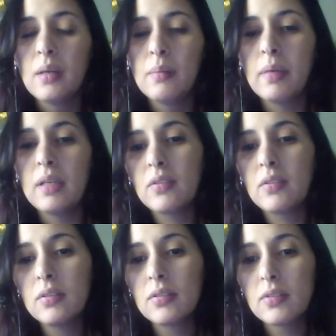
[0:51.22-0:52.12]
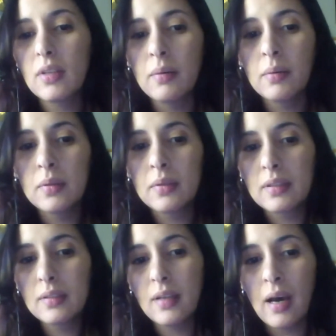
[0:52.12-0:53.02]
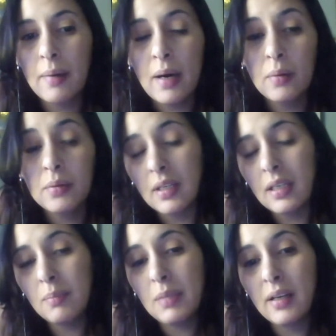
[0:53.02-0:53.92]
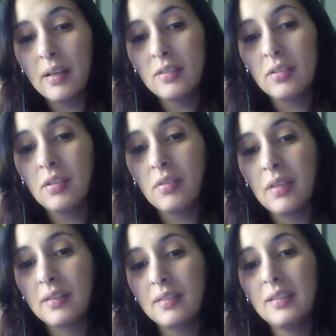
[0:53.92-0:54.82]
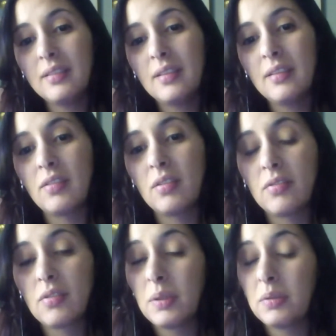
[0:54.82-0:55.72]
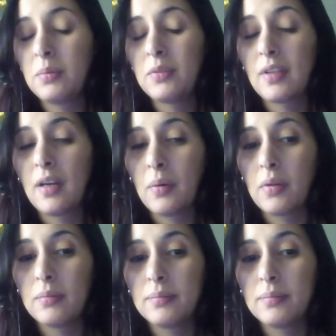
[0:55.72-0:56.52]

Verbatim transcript: my thoughts about, about the implication of the existence of quantum south.